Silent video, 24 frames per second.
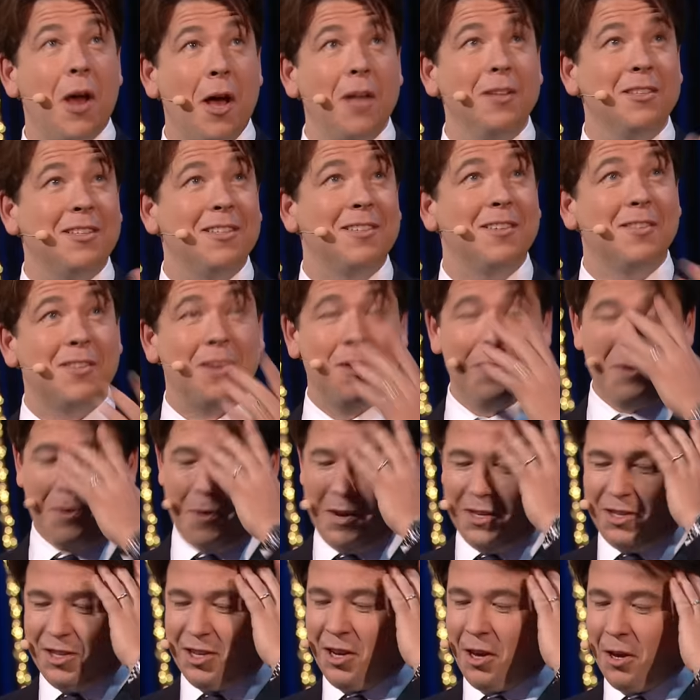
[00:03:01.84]
answers his own
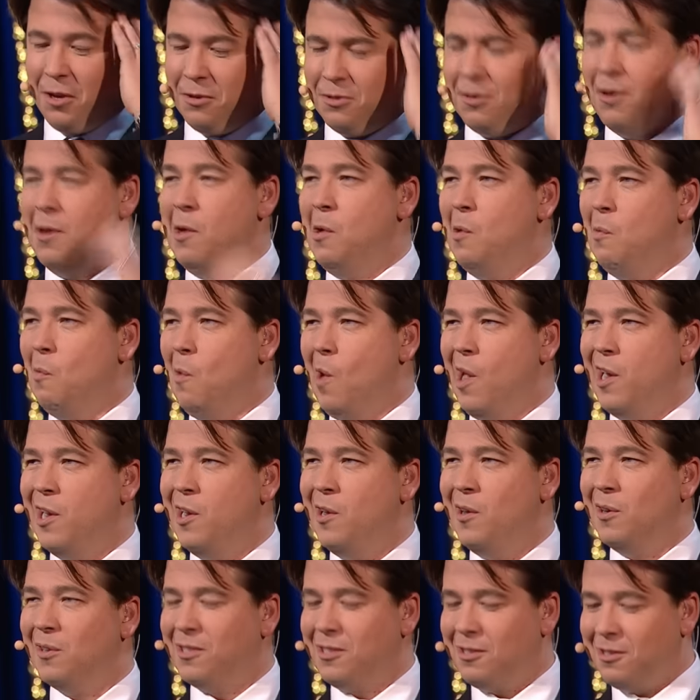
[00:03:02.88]
question. He goes, "Why
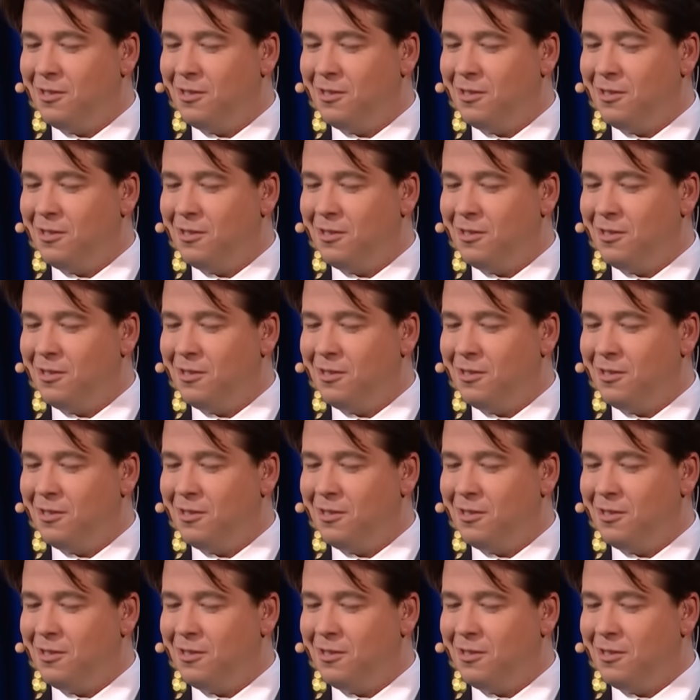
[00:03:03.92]
not?"